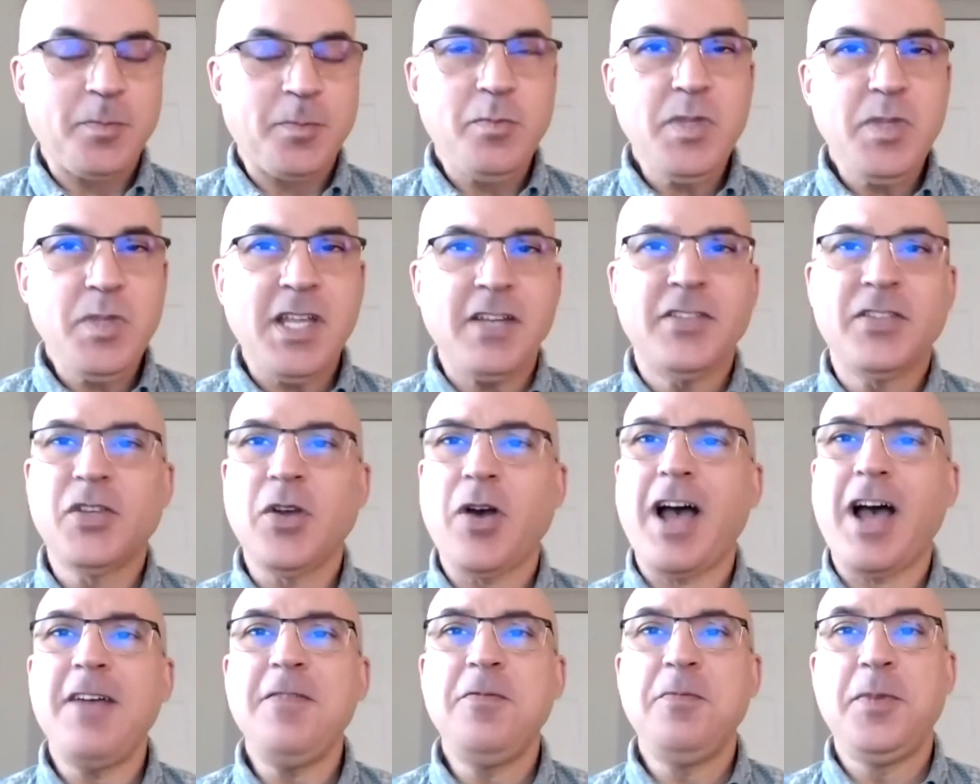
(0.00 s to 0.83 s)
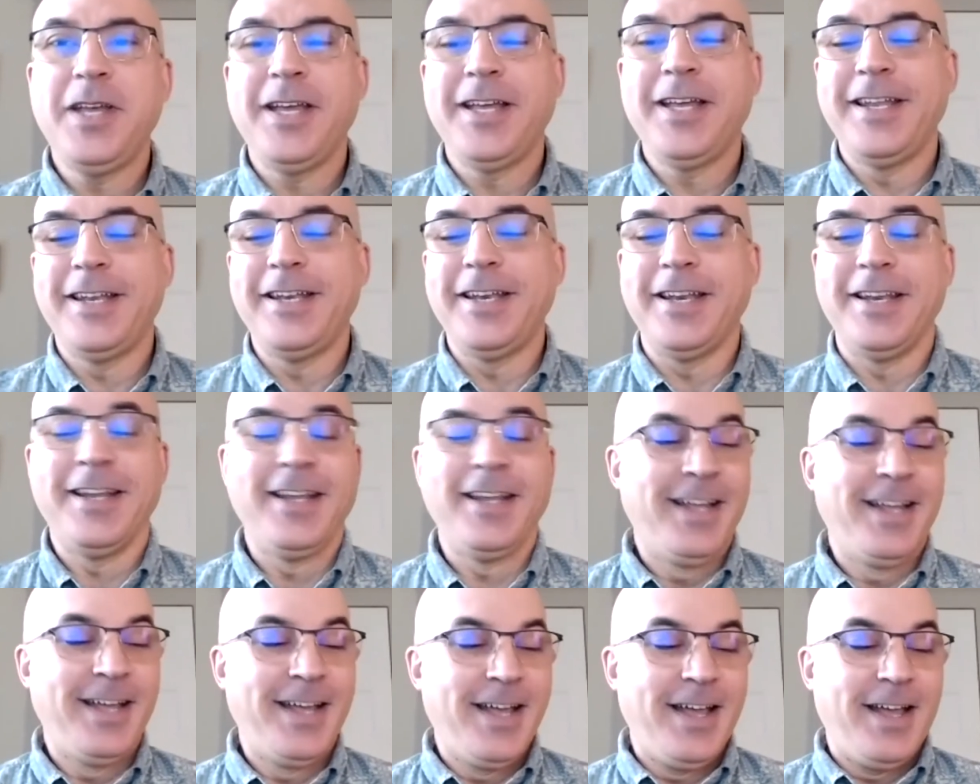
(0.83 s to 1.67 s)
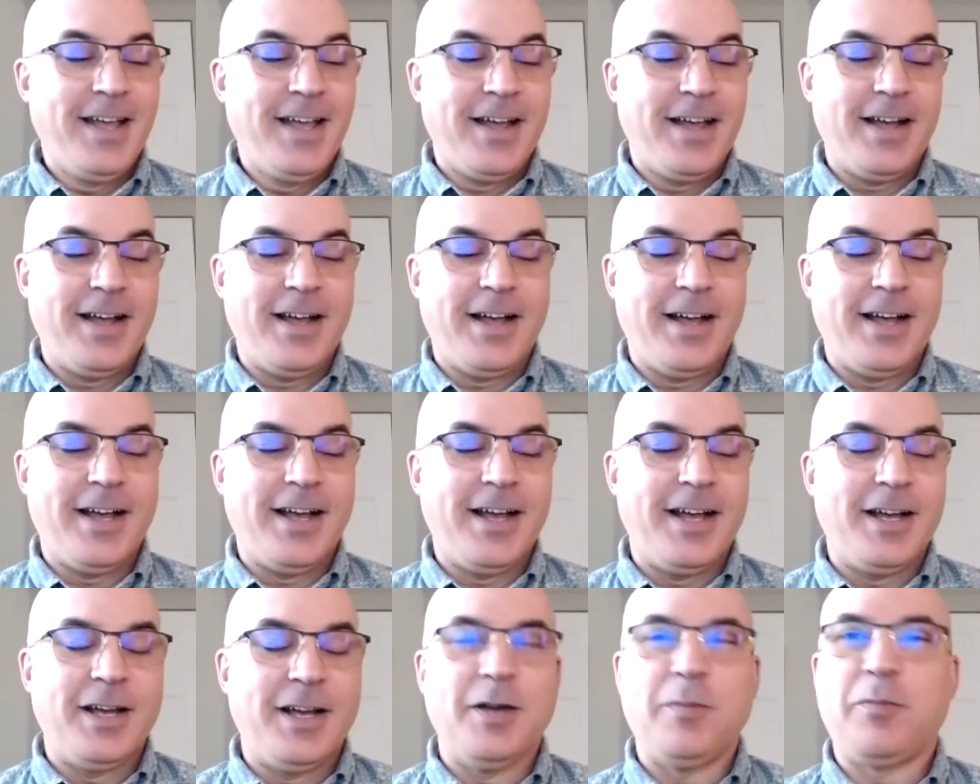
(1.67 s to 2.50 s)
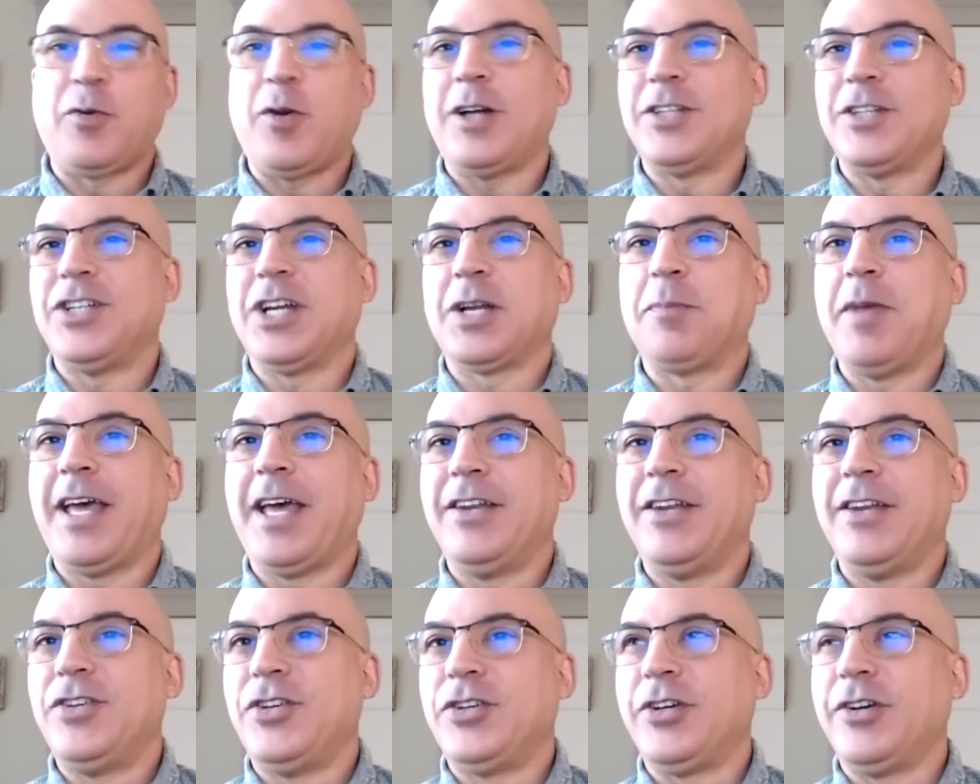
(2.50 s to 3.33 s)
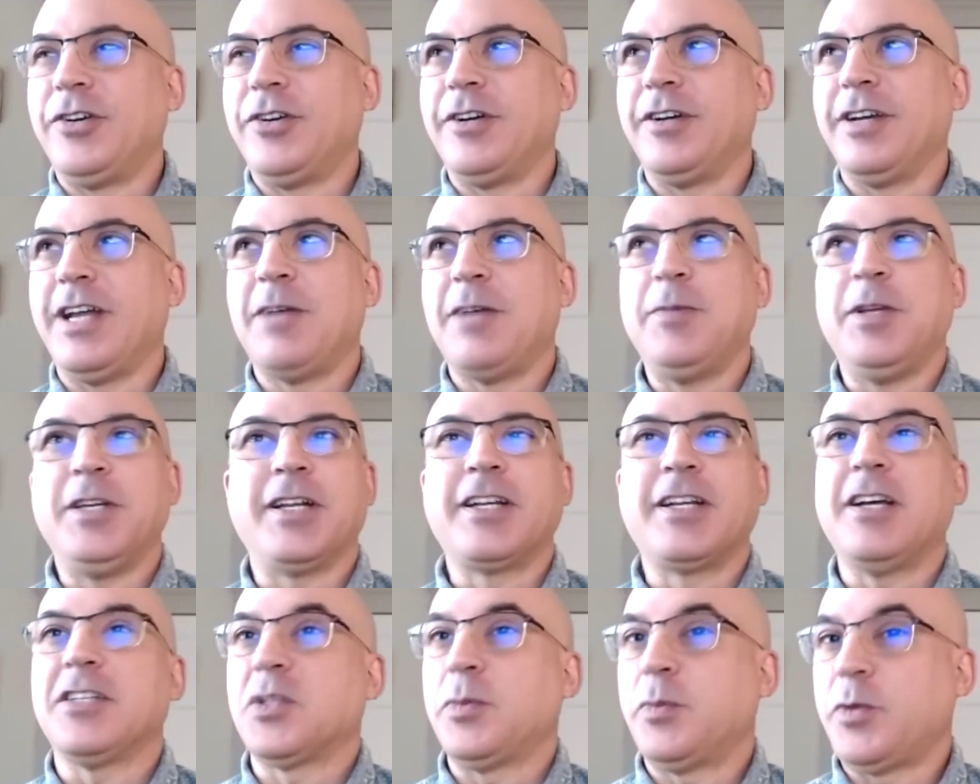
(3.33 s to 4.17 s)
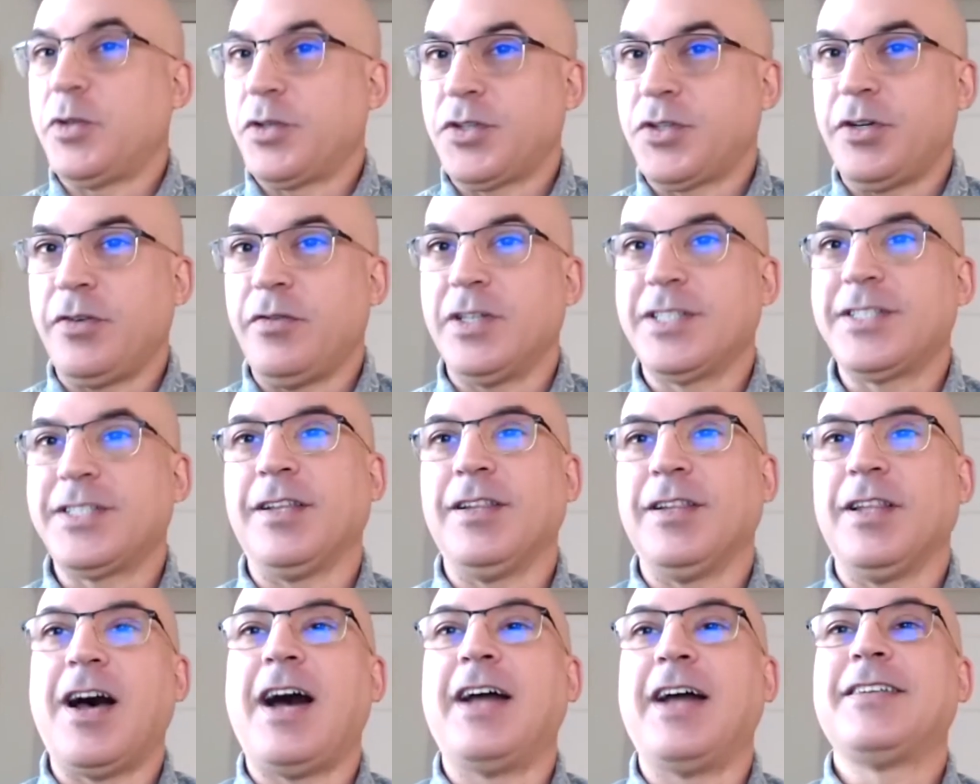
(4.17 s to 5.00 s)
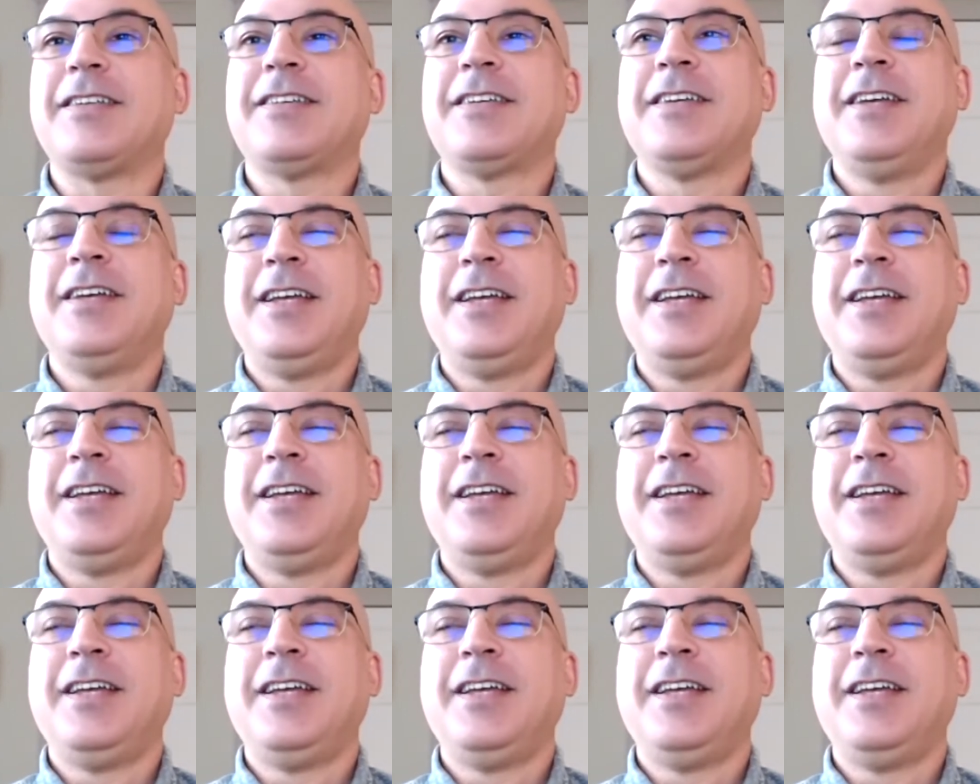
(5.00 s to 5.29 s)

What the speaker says: So I've been a project manager. I've been in customer service a lot.